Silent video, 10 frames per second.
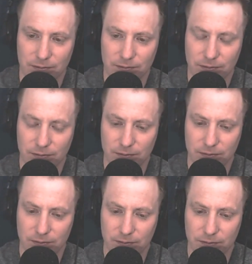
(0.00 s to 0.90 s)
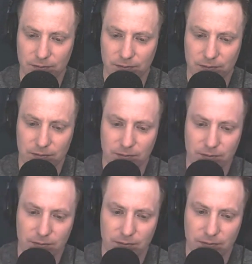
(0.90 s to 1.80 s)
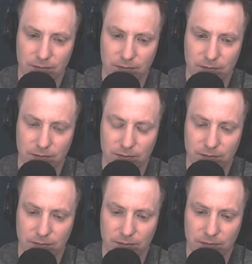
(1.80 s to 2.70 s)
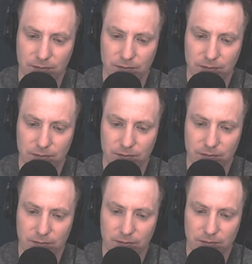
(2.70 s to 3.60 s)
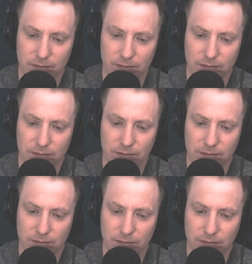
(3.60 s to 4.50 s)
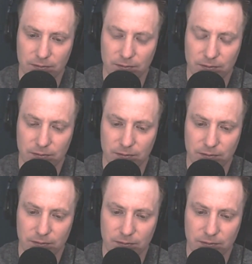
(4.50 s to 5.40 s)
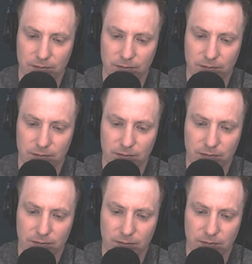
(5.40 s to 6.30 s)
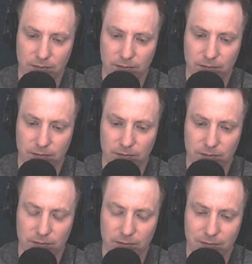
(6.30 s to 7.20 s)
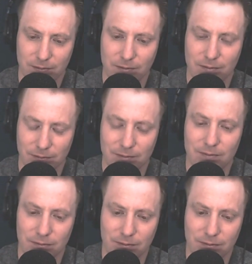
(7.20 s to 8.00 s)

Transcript: No words are spoken by the person on screen.